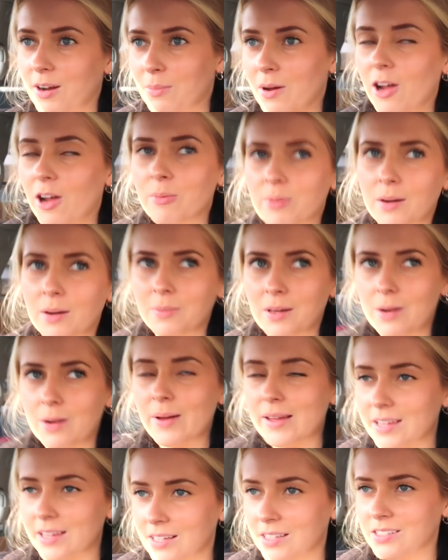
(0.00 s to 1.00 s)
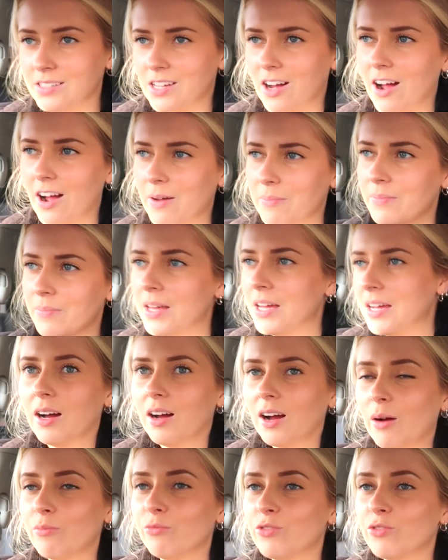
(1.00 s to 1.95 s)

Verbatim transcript: I'm hoping I'm going to make it in time.